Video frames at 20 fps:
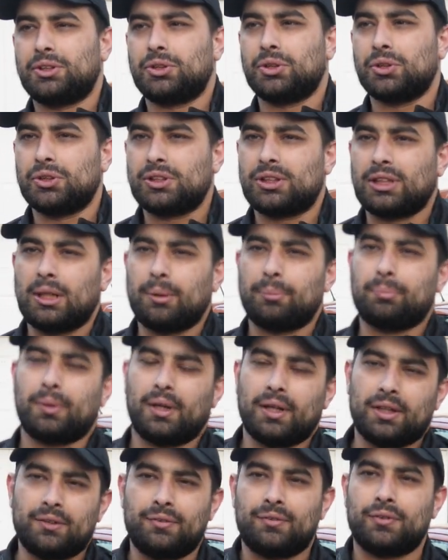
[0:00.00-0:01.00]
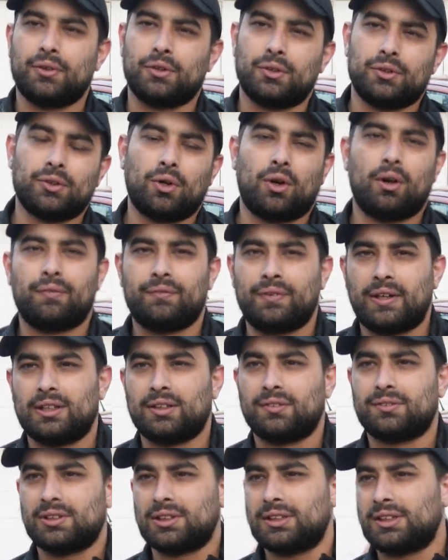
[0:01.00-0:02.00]
juicy, but if you're not a fan
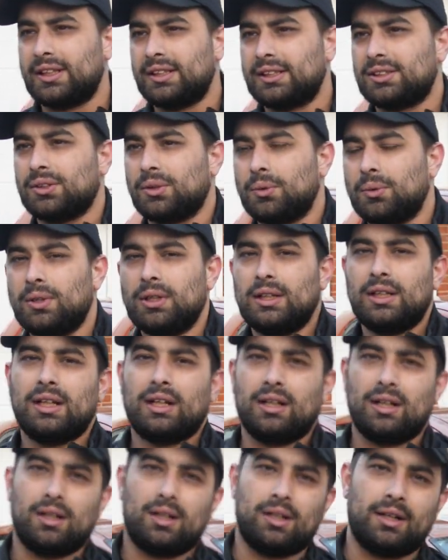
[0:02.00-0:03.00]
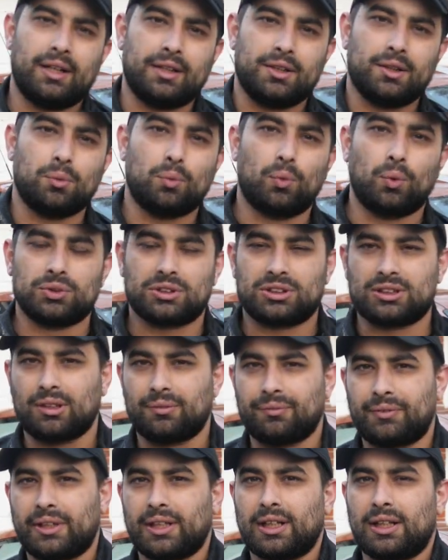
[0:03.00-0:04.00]
of the diesel and you want
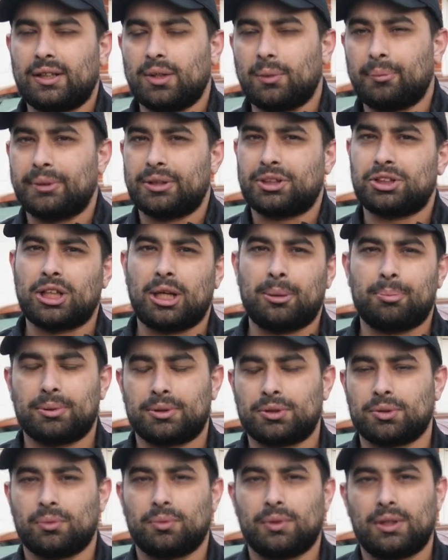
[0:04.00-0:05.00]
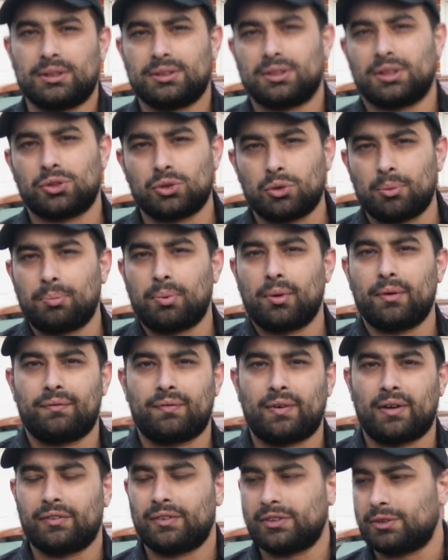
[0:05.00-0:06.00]
something a little bit cheaper to run, the
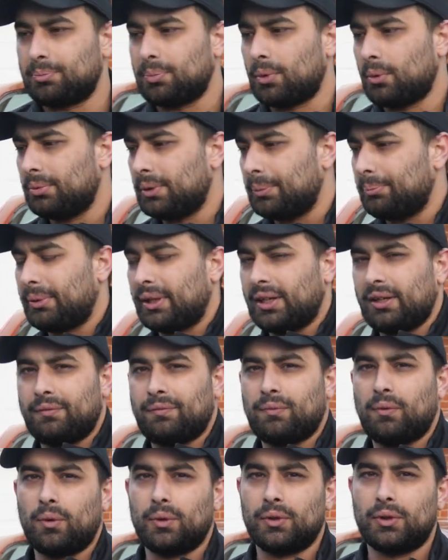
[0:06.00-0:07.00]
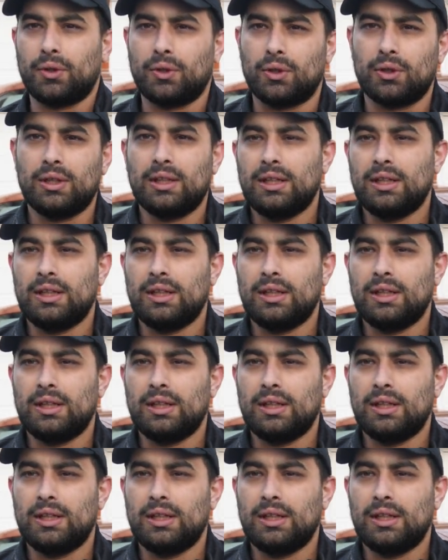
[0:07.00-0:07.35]
2.5 is probably better for you.